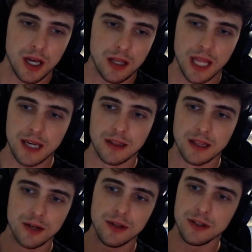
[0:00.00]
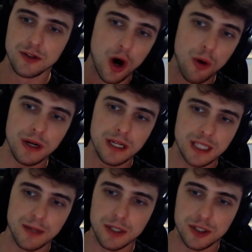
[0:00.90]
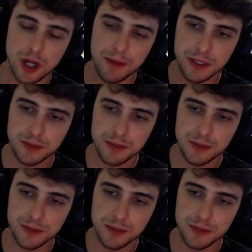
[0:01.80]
Like literally no one is able to stop this